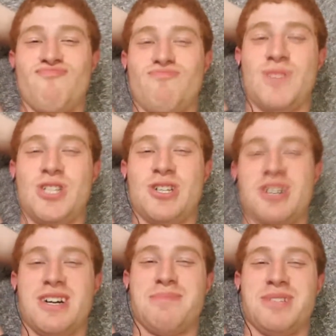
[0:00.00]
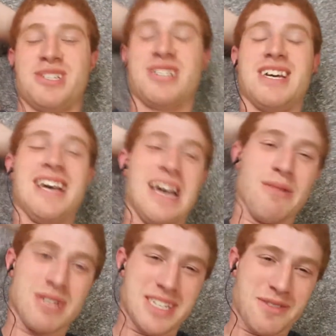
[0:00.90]
Mission accomplished. It
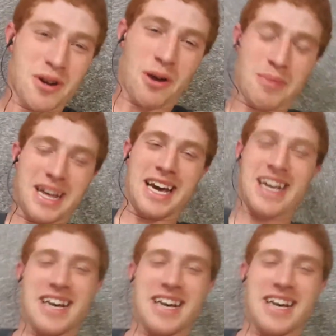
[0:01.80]
wasn't even arm day.